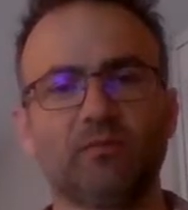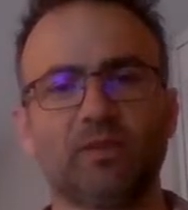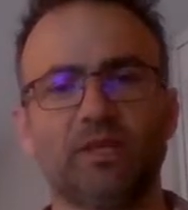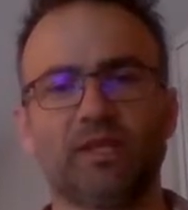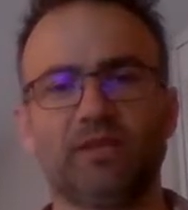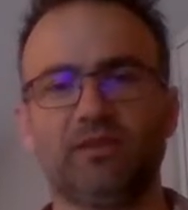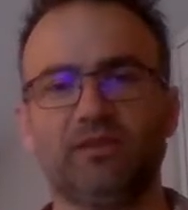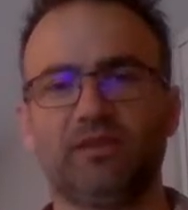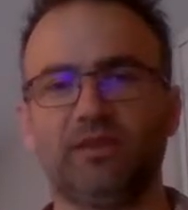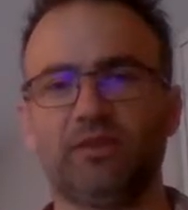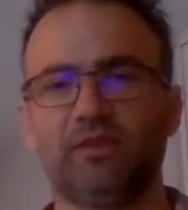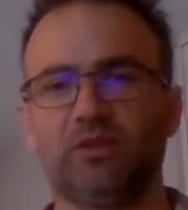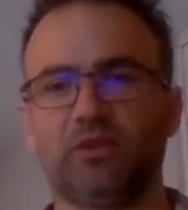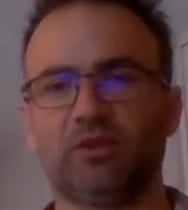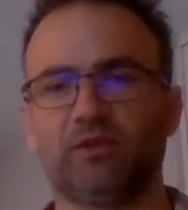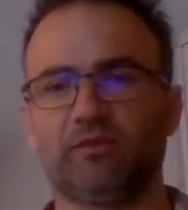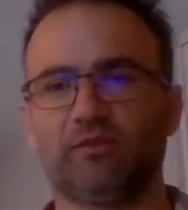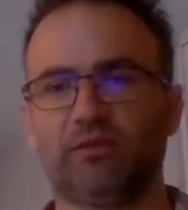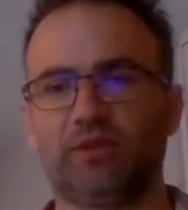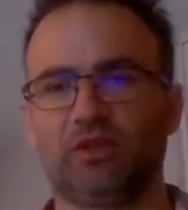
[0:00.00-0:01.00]
and here you
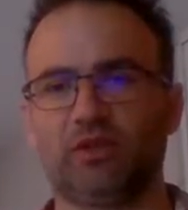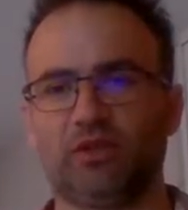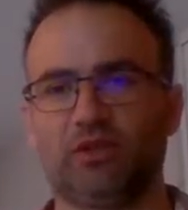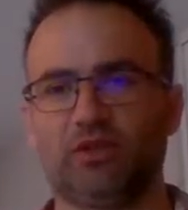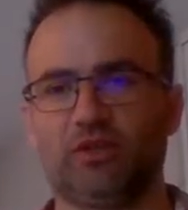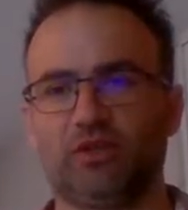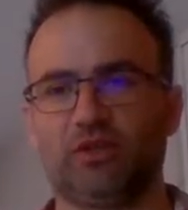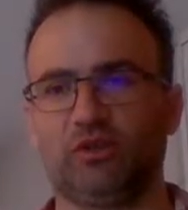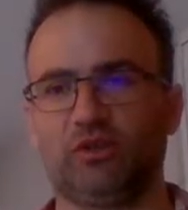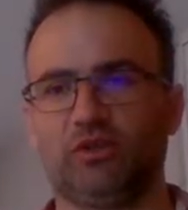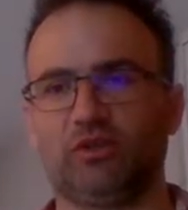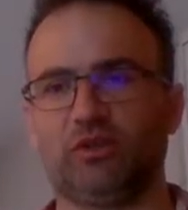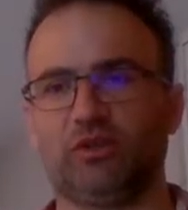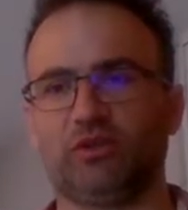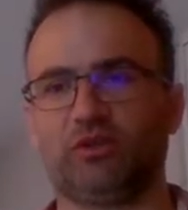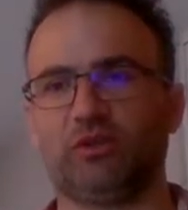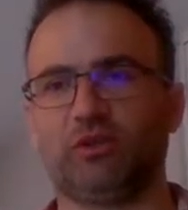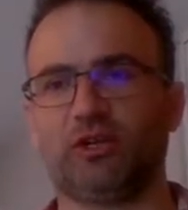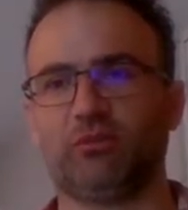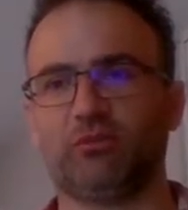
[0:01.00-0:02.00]
have,
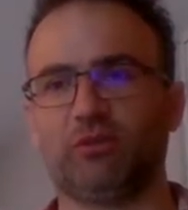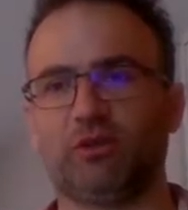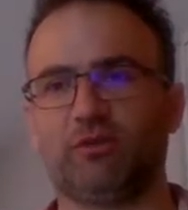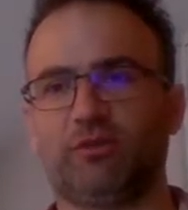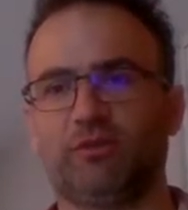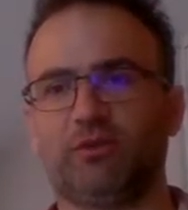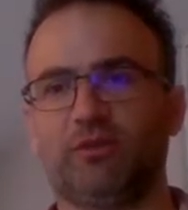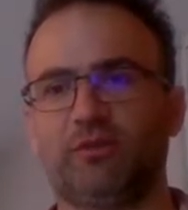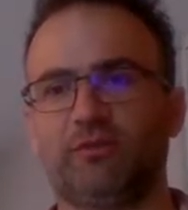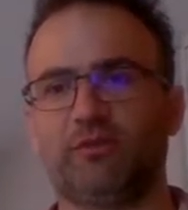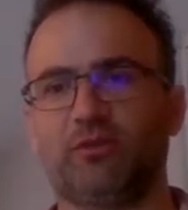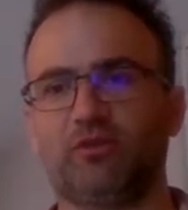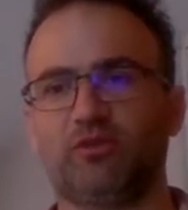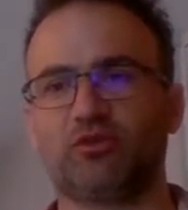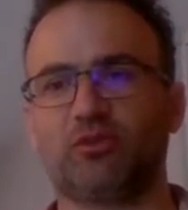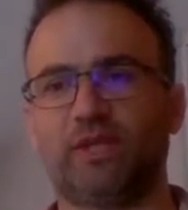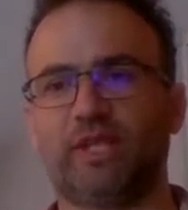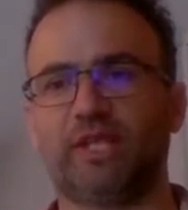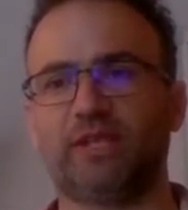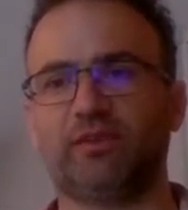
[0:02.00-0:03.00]
on top you have the different
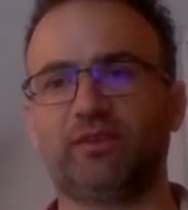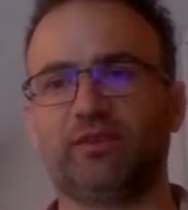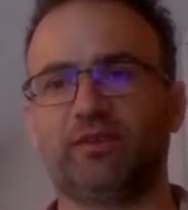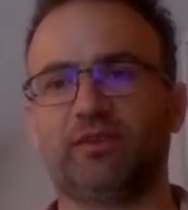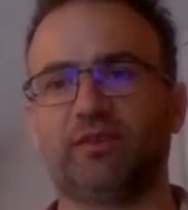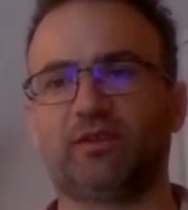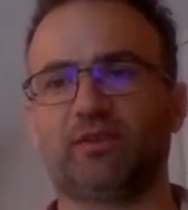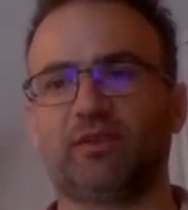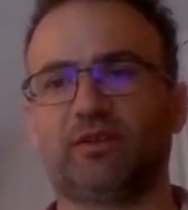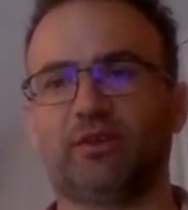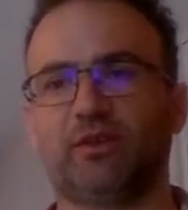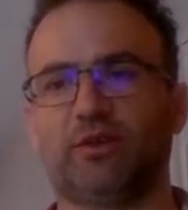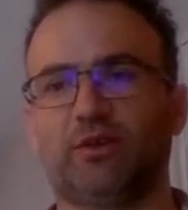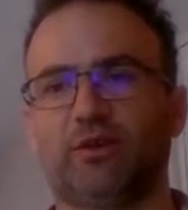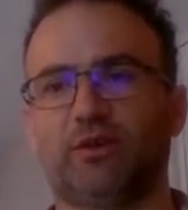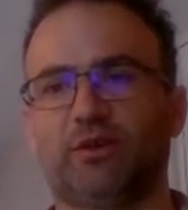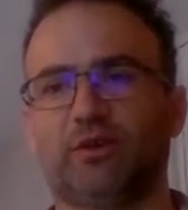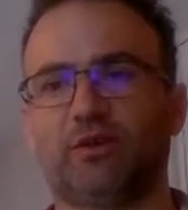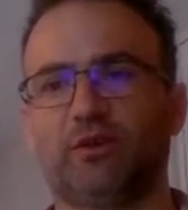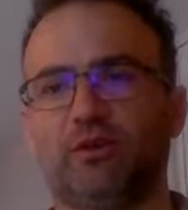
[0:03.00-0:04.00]
traits
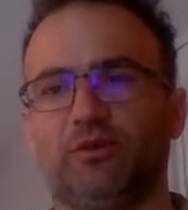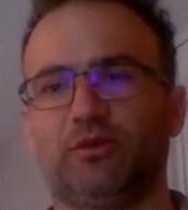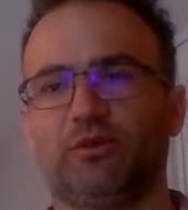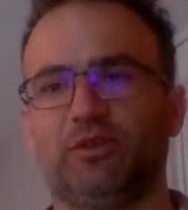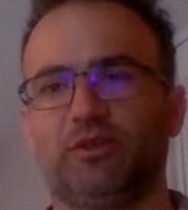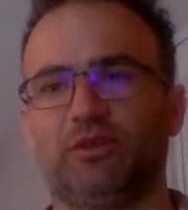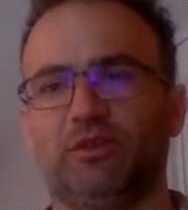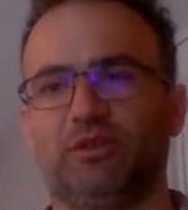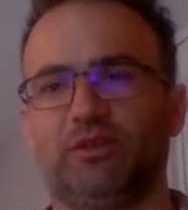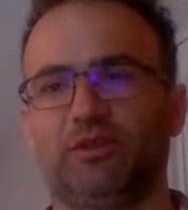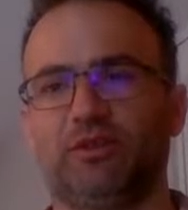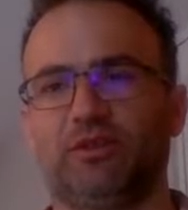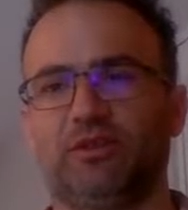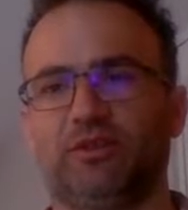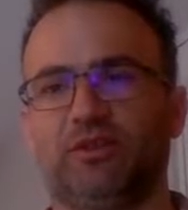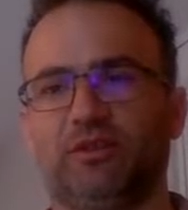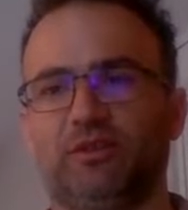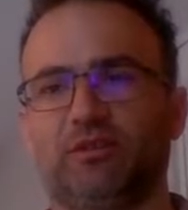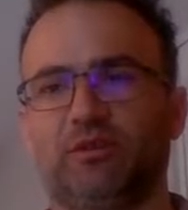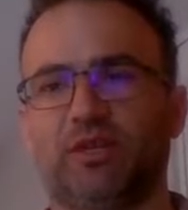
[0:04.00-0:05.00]

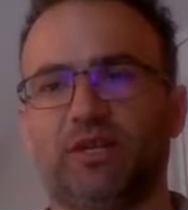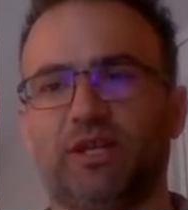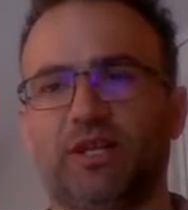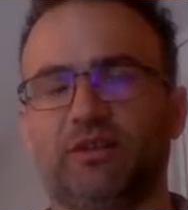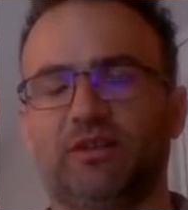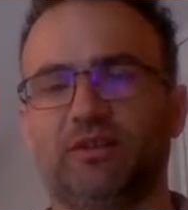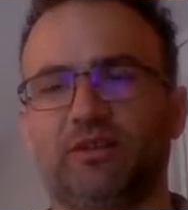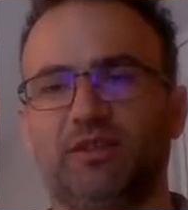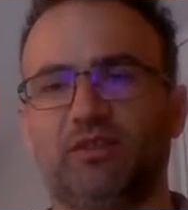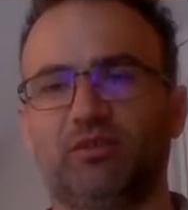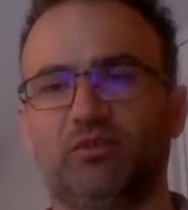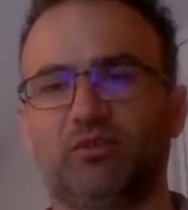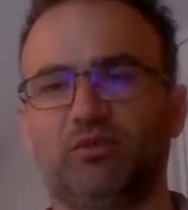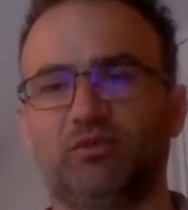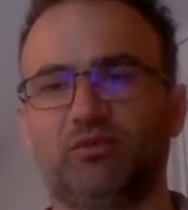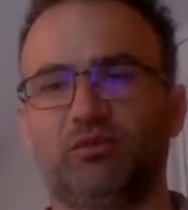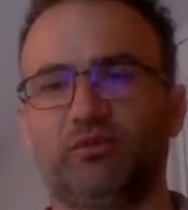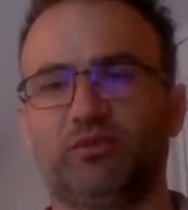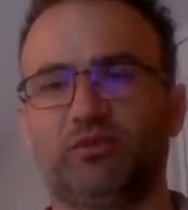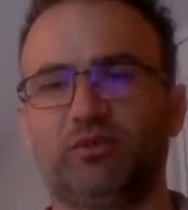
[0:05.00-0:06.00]
that we are asking you
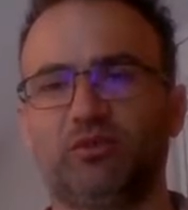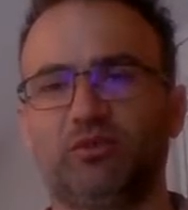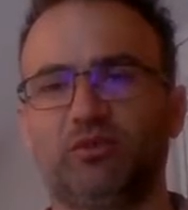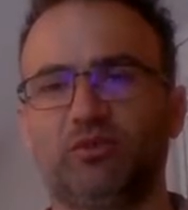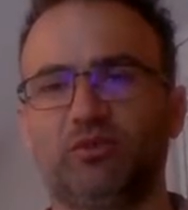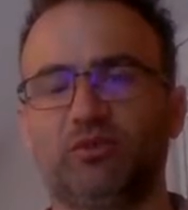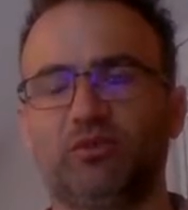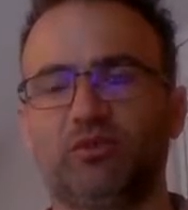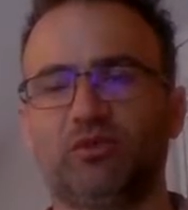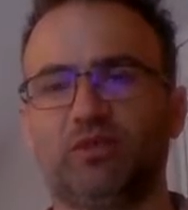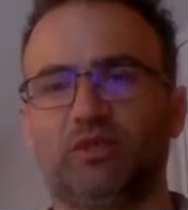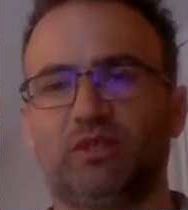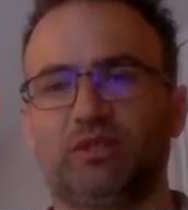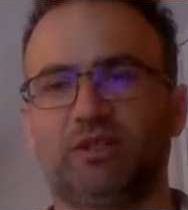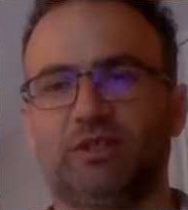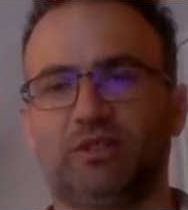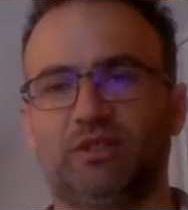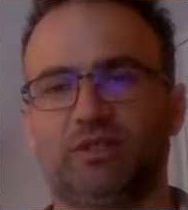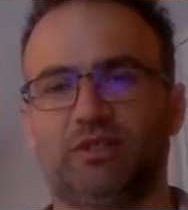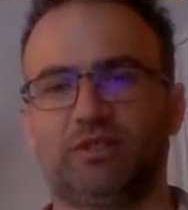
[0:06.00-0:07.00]
to review,
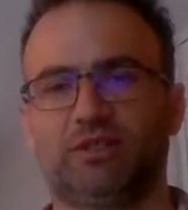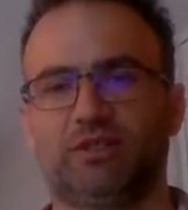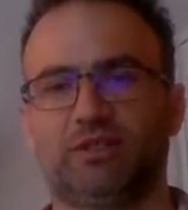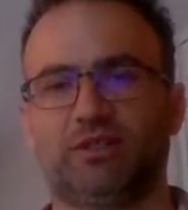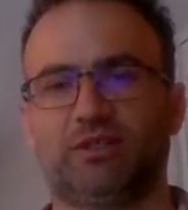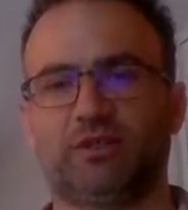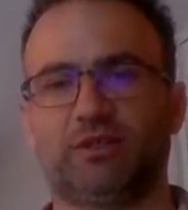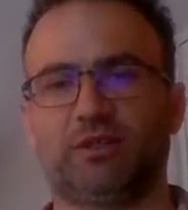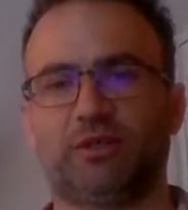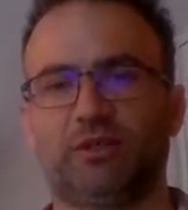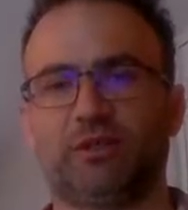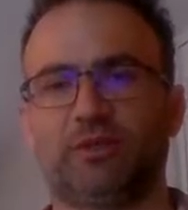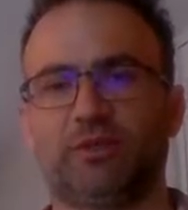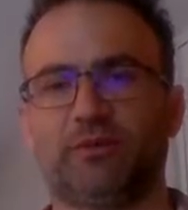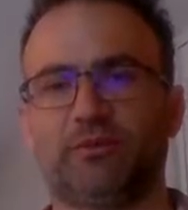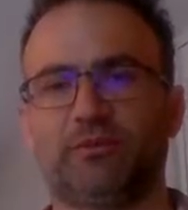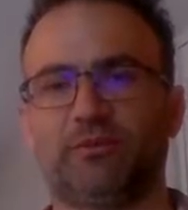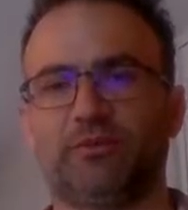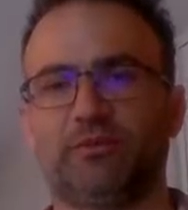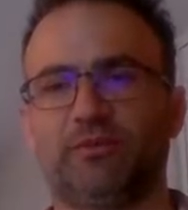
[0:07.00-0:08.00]

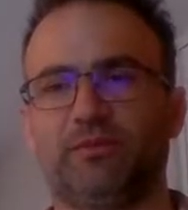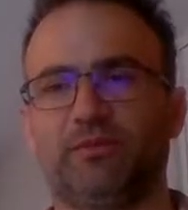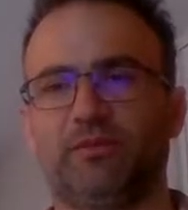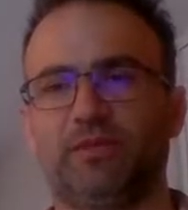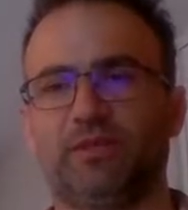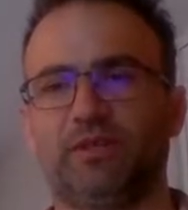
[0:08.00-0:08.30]
and